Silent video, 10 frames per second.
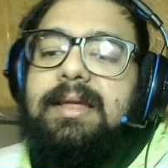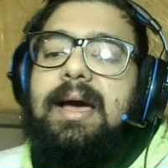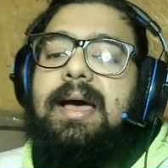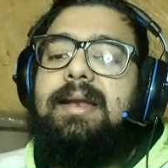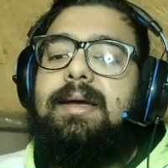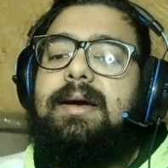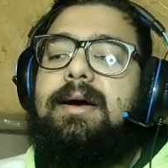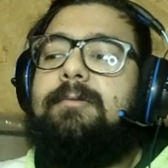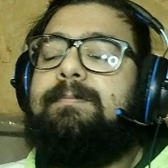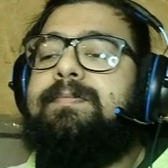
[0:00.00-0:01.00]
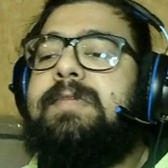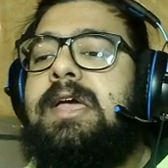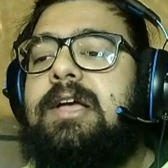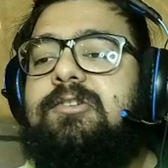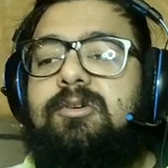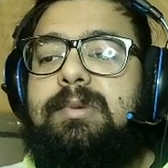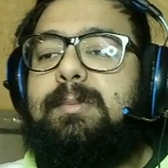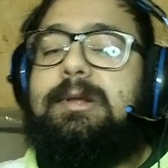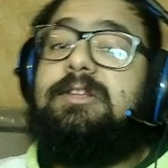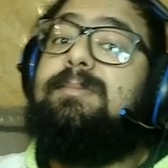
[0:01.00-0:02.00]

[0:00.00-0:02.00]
that. It should be